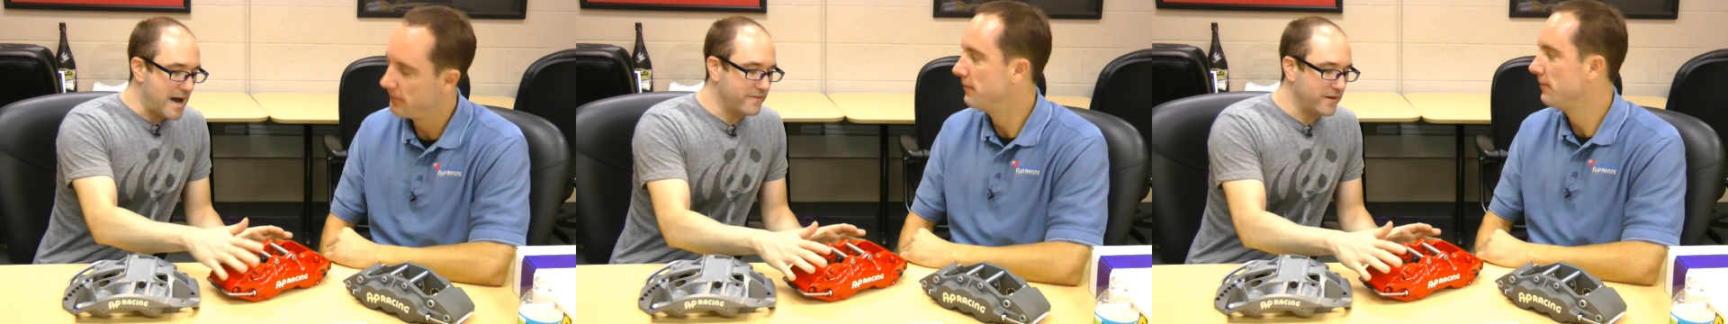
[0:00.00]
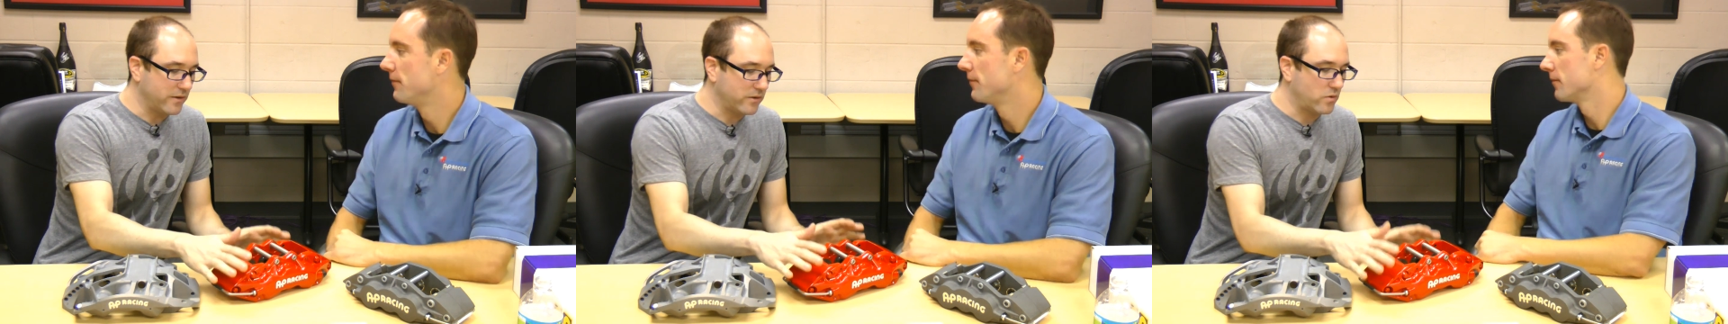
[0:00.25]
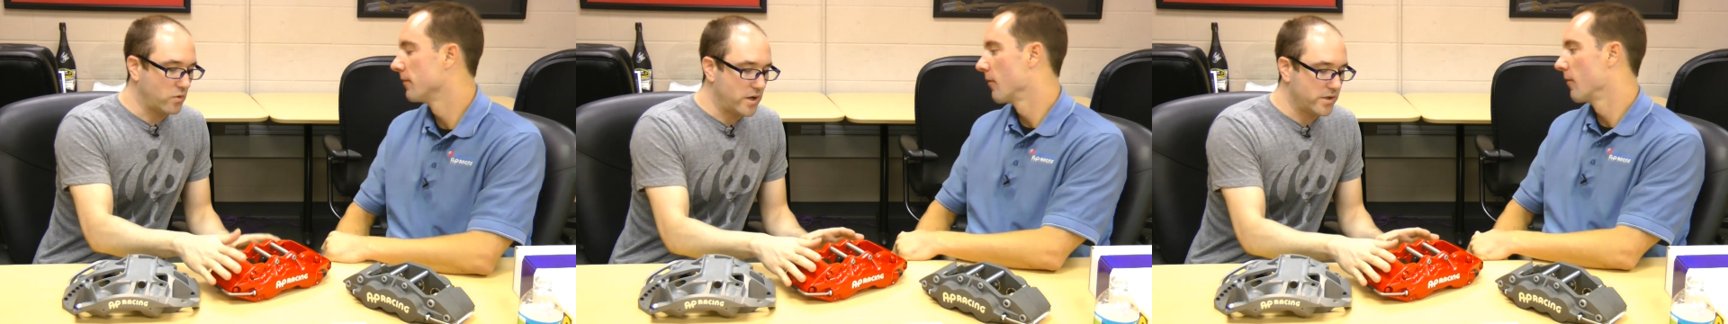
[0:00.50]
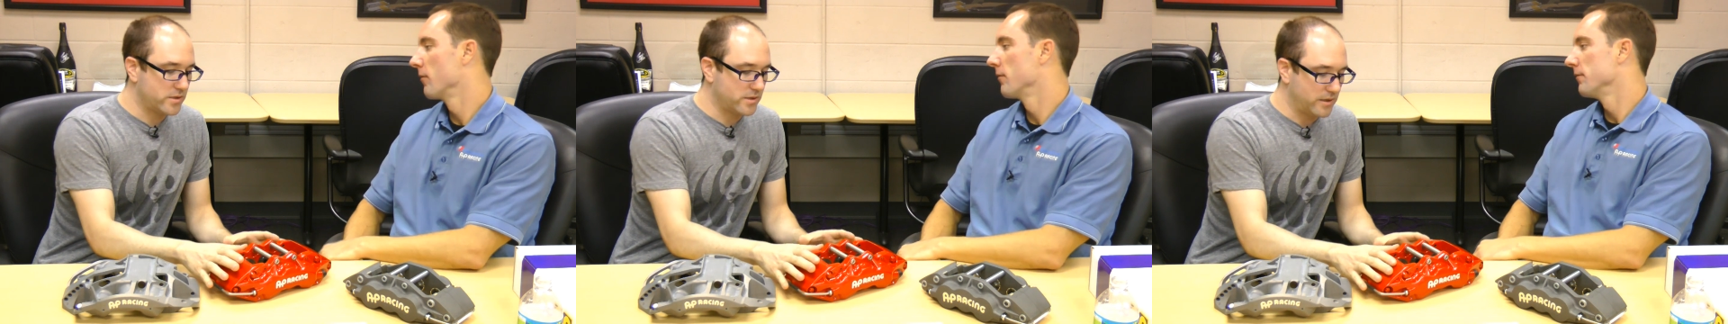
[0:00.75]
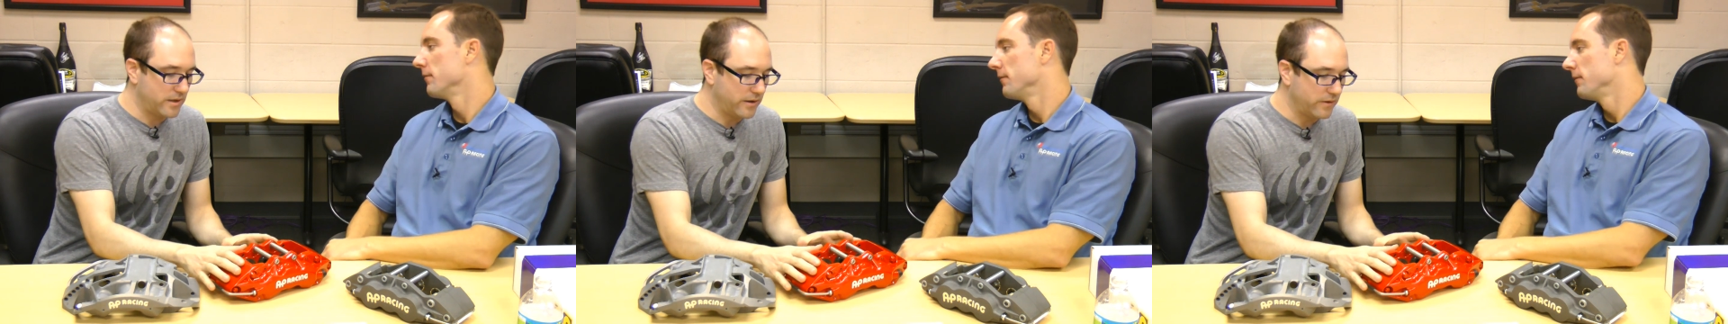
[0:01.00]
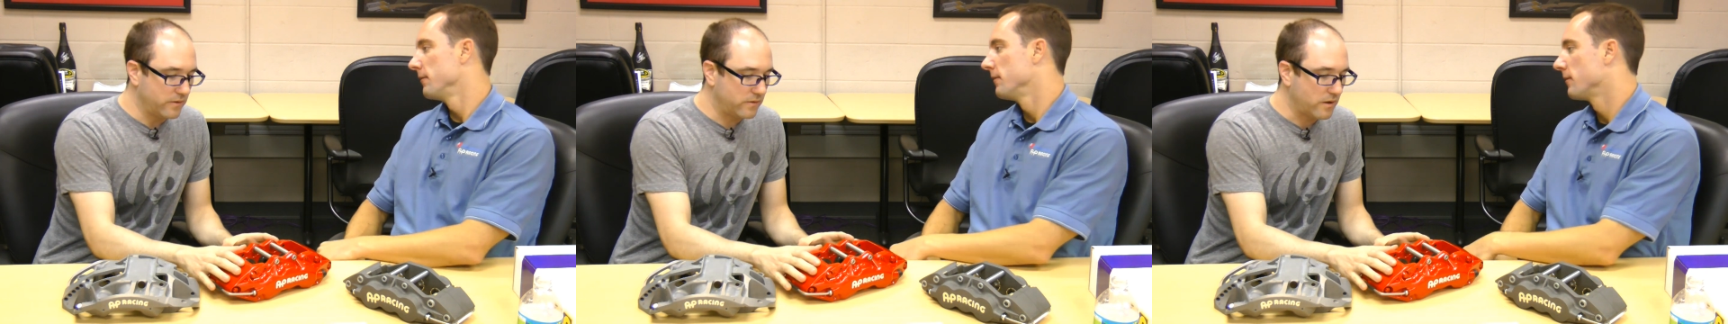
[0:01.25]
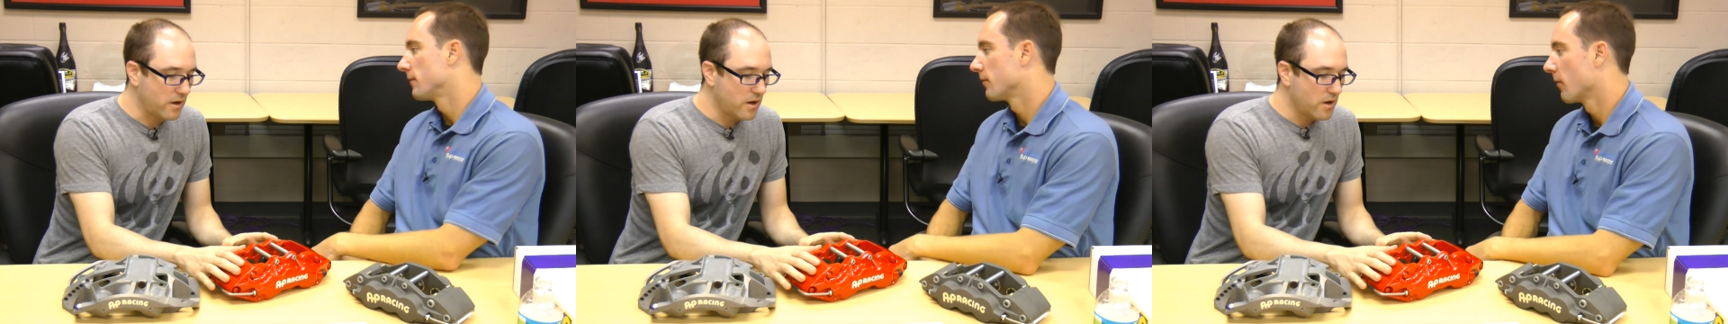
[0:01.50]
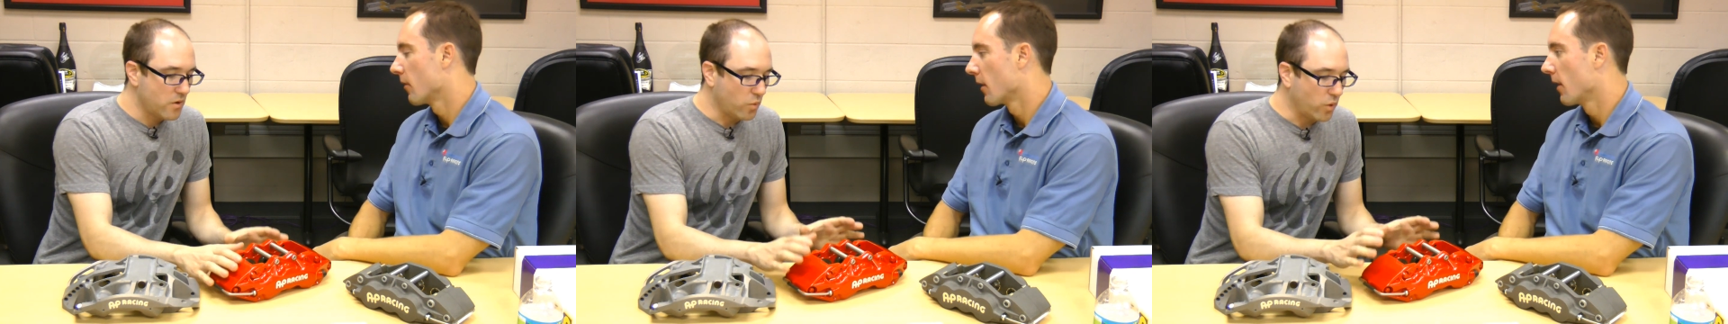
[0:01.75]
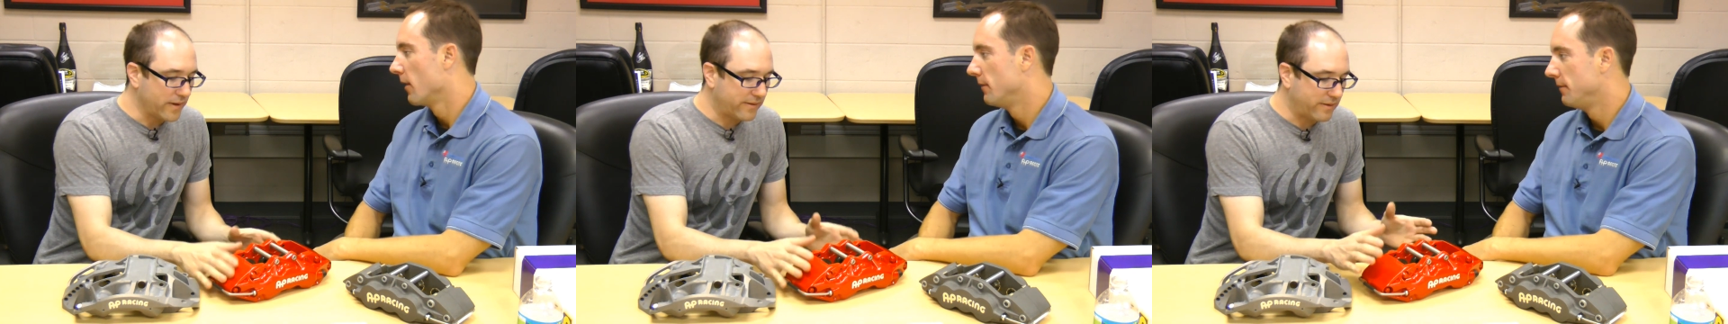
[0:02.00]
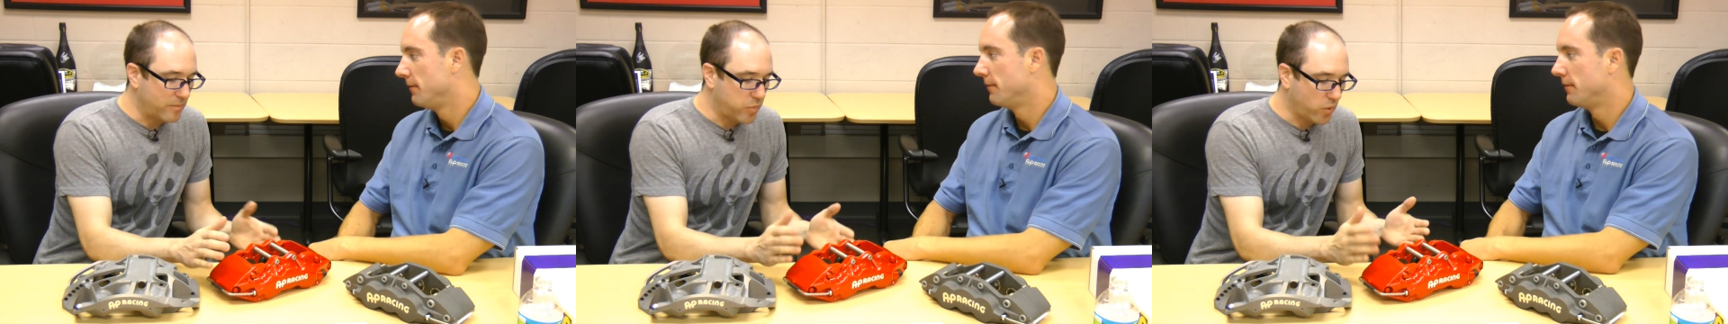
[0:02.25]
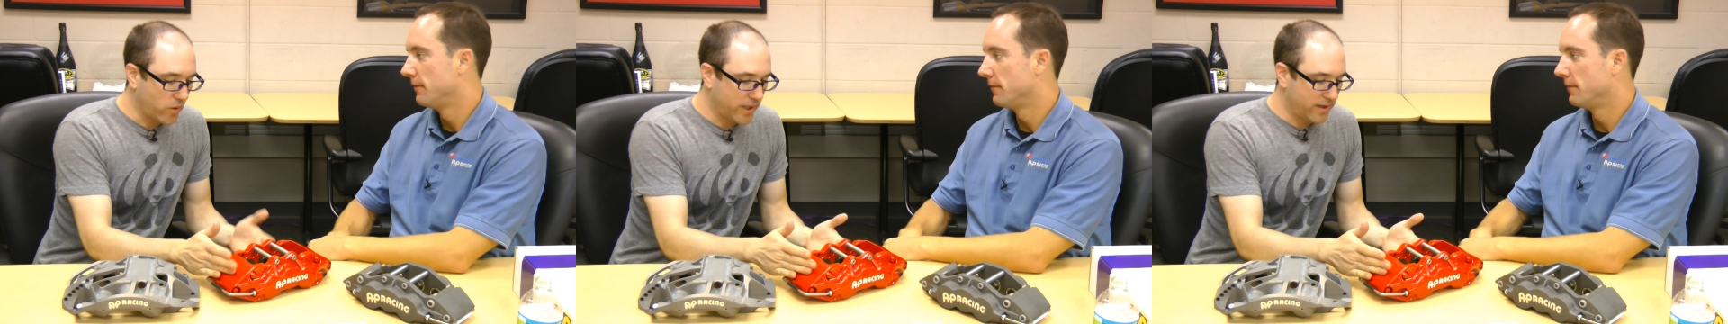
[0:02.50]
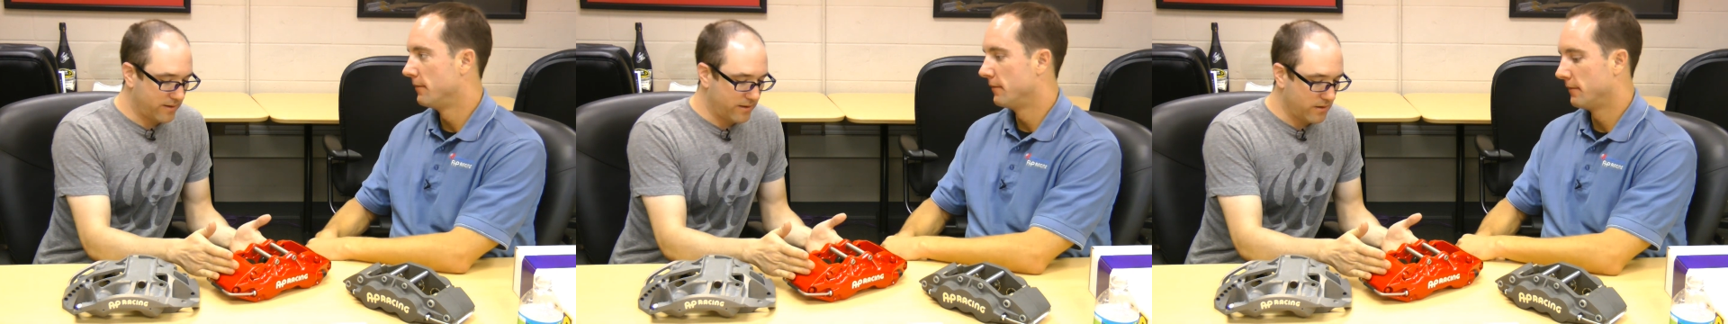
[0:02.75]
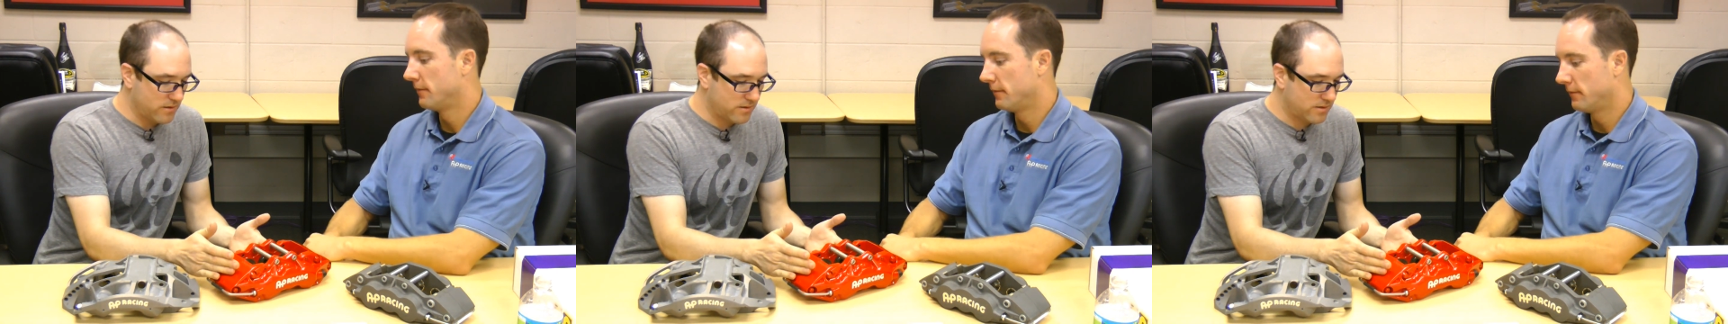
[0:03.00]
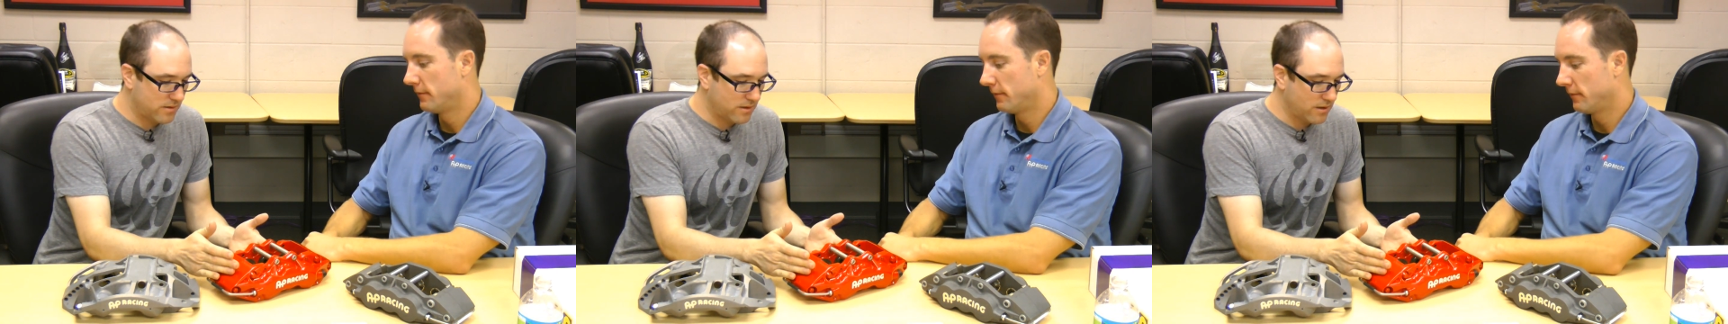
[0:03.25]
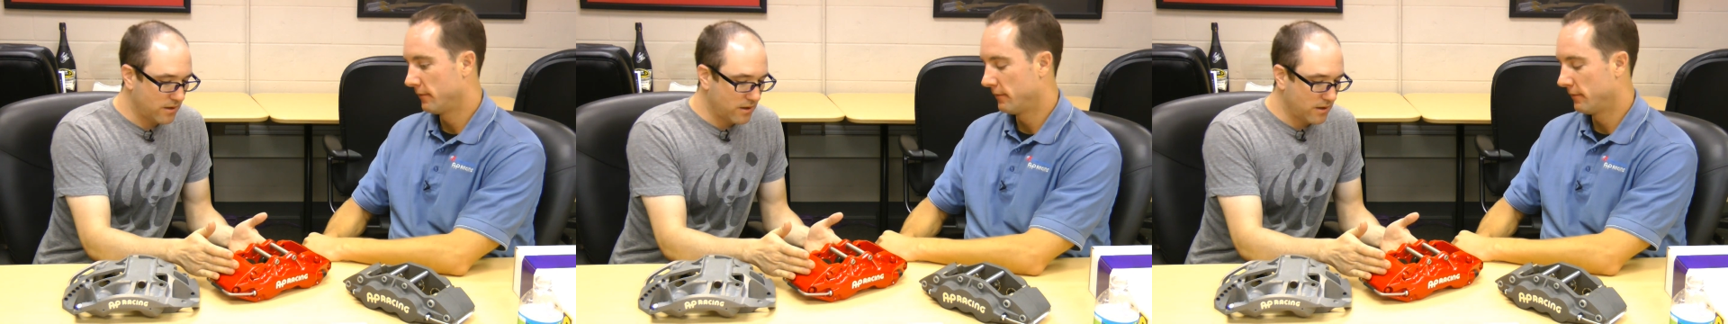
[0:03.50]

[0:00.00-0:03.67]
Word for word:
Speaker 1: obvious question is, what's the point of this?